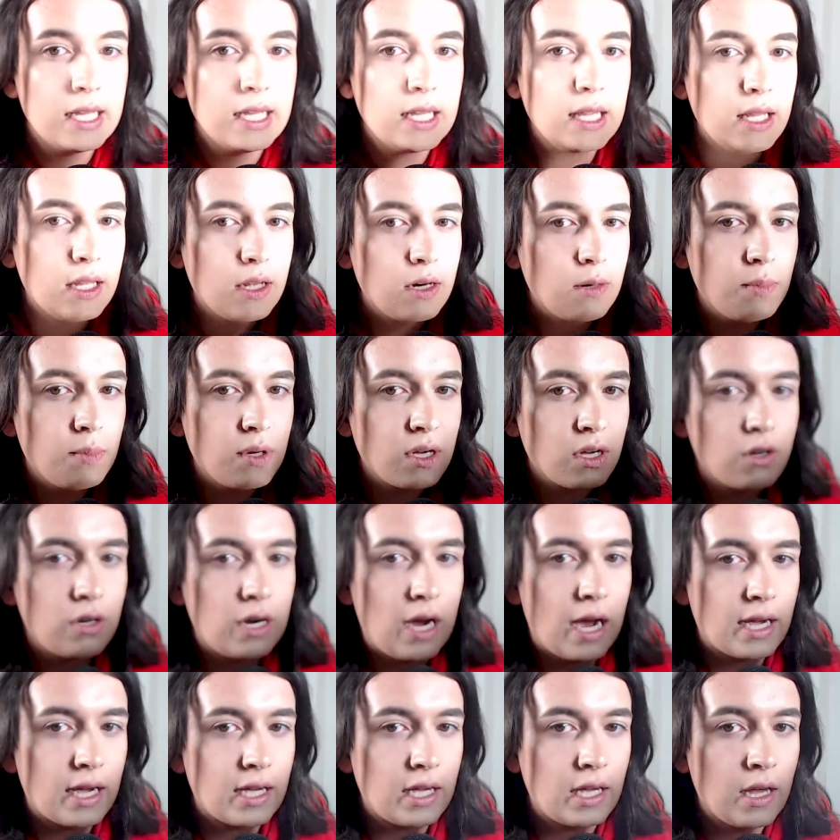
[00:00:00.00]
little bit
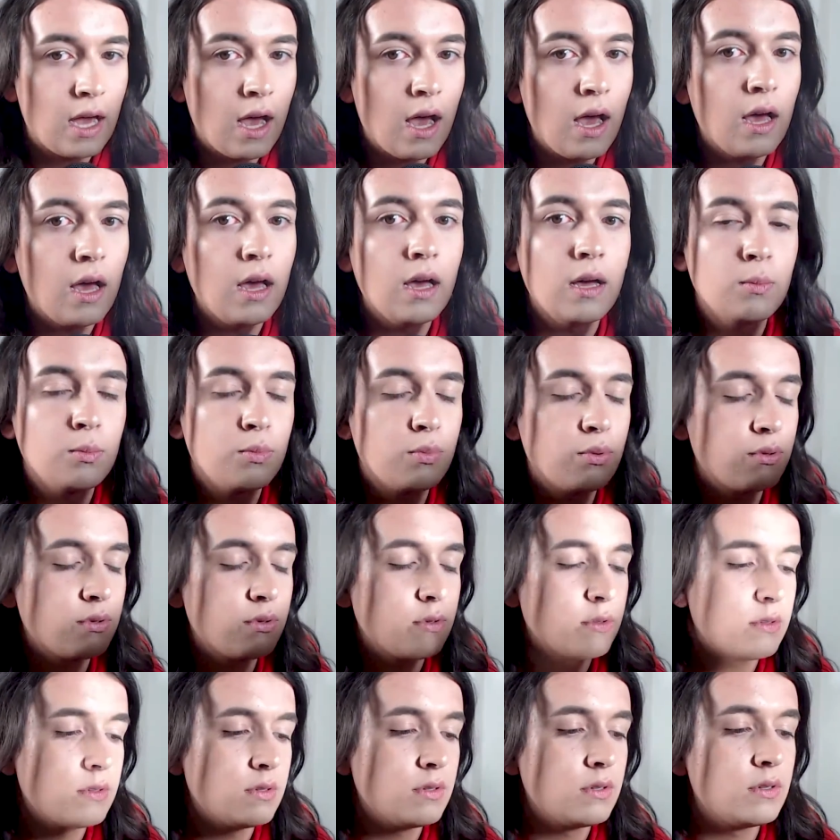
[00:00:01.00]
cracking up.
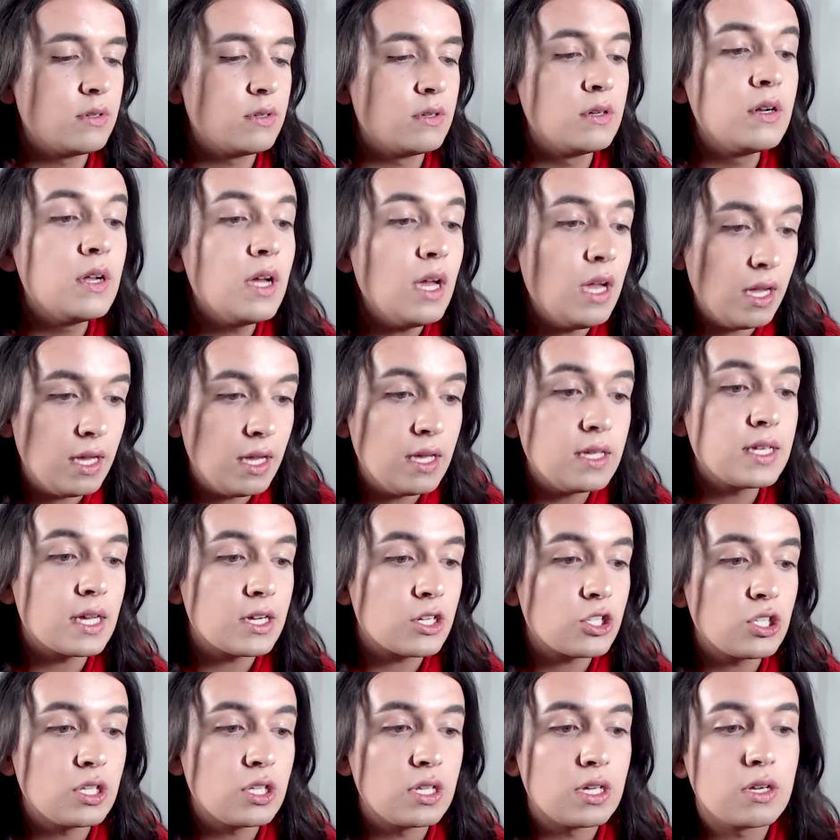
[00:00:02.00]
It is actually